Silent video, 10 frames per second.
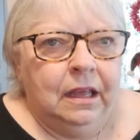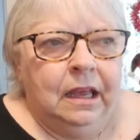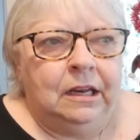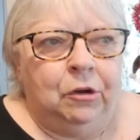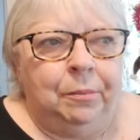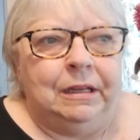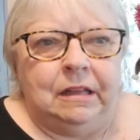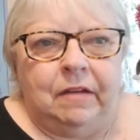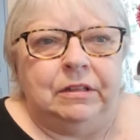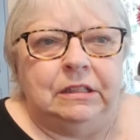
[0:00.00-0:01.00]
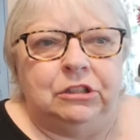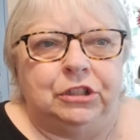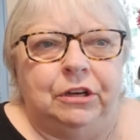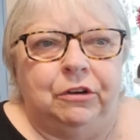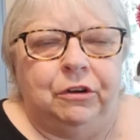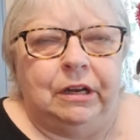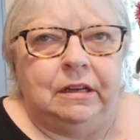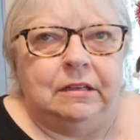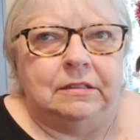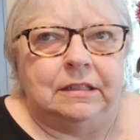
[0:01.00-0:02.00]
And he'll be 11 this year.
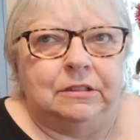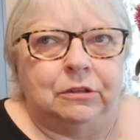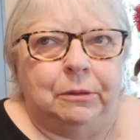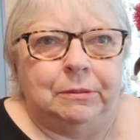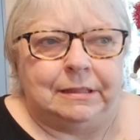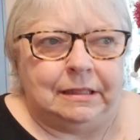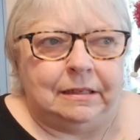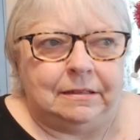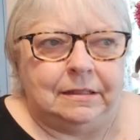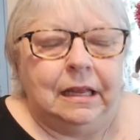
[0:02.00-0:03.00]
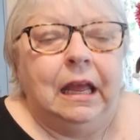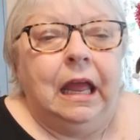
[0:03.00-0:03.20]
Uh, let's see, so he was six.